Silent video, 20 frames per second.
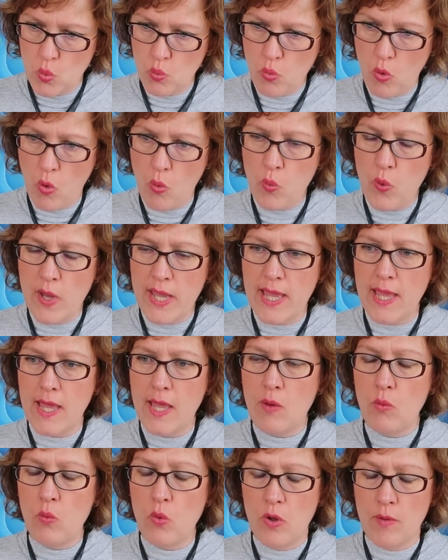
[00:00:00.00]
What
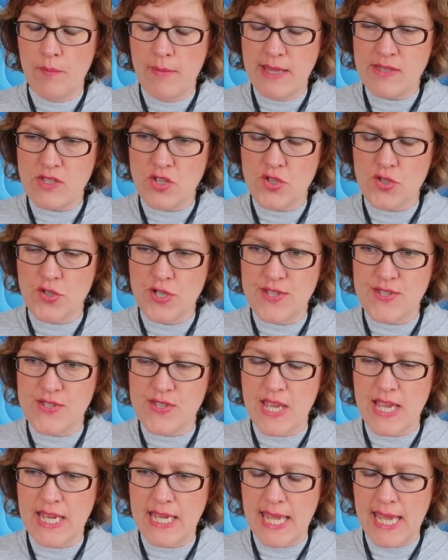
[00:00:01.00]
Metatron is
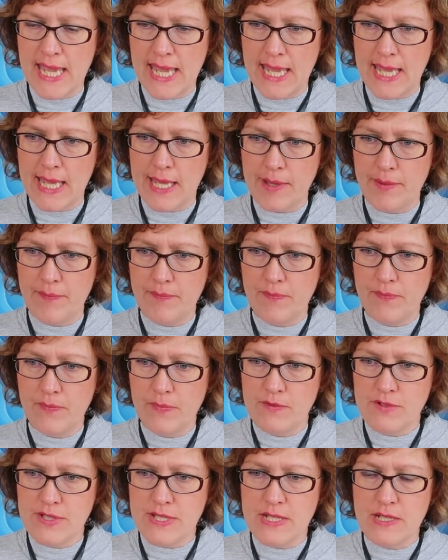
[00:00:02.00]
saying here,
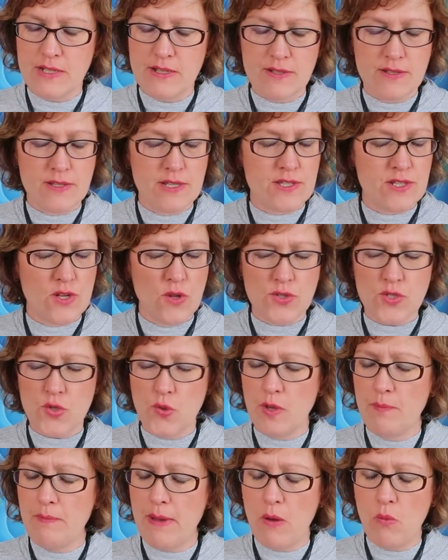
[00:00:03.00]
he's not
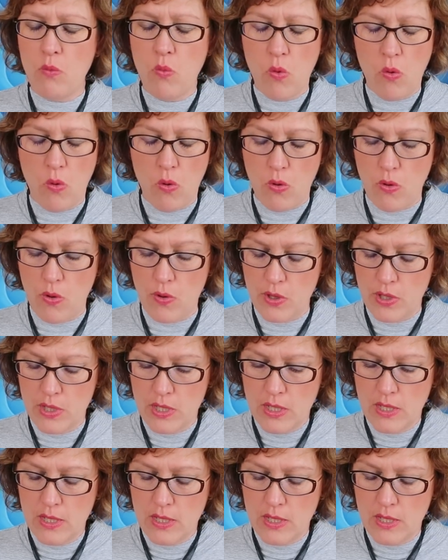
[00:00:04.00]
talking about war,